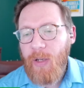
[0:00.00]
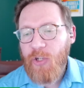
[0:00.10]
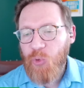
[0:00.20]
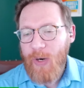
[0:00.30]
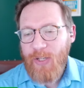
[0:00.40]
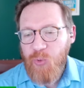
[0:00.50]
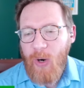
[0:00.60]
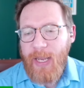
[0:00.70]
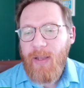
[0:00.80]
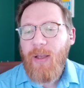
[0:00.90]

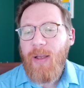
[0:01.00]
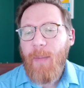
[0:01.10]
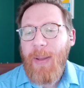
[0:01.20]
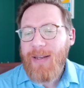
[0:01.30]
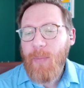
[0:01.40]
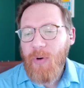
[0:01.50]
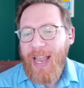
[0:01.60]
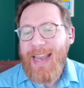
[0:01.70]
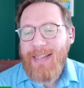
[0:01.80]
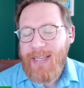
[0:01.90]
2020, pick number
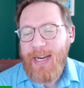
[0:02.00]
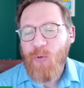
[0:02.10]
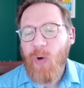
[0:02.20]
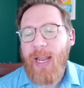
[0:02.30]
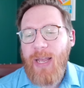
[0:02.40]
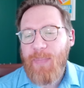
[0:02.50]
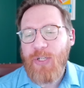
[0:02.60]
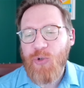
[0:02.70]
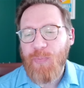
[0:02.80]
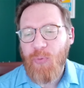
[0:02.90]
18, right-hand
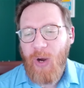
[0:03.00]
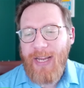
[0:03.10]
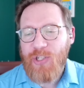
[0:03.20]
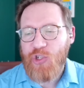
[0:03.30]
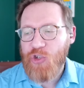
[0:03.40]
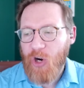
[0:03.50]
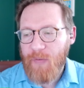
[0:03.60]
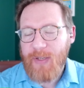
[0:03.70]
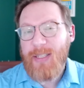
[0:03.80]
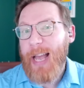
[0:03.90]
pitcher Bryce
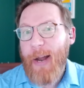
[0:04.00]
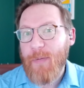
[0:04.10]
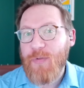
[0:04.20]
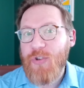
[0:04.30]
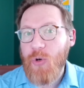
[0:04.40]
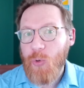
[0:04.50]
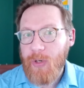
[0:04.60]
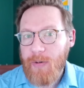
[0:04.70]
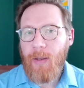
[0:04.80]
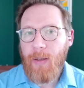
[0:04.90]
Jarvis out of Duke.